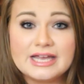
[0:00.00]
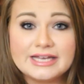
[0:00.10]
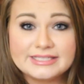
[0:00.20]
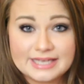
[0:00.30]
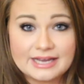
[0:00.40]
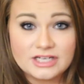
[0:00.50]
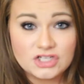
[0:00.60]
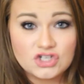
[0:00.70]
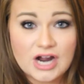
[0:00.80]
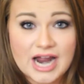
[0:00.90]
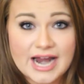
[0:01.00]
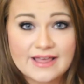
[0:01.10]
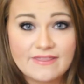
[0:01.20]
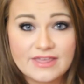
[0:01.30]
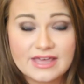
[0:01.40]
excited to
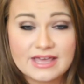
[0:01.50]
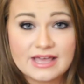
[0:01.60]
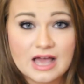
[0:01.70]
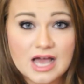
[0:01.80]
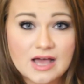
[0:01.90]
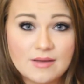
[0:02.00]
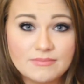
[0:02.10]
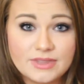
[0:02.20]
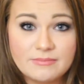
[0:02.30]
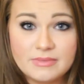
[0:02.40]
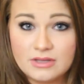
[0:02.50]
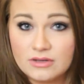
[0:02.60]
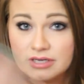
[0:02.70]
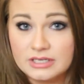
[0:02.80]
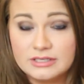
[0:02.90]
try the um, the
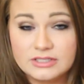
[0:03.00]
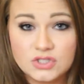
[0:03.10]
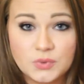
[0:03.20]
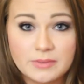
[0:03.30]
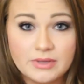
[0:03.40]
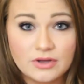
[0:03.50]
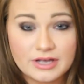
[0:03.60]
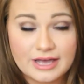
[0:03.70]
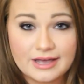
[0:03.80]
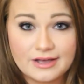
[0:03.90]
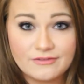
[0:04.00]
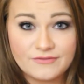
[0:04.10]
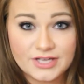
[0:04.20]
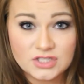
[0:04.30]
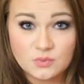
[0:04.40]
milk, soy milk uh,
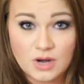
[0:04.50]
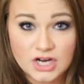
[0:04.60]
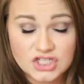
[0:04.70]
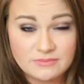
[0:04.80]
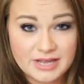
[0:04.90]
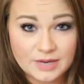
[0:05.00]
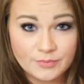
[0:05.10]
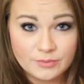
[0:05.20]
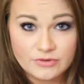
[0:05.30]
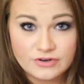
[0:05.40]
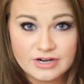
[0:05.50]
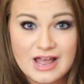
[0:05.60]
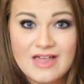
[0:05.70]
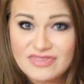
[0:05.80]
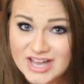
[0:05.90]
face wash and makeup remover.
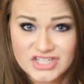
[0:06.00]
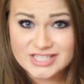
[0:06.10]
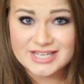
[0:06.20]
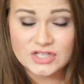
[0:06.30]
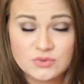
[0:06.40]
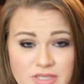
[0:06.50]
That just sounds